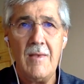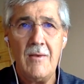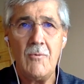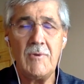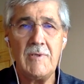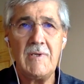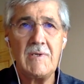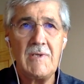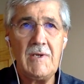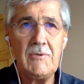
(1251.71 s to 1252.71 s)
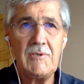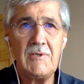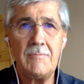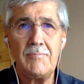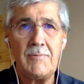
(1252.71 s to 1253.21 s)
when the
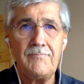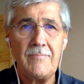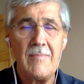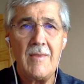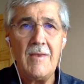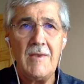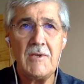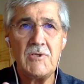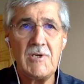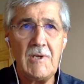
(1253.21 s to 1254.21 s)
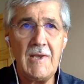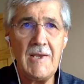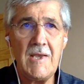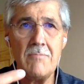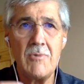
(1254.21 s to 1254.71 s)
dictatorship in Chile
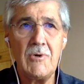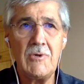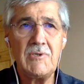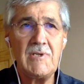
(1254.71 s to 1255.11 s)
emerged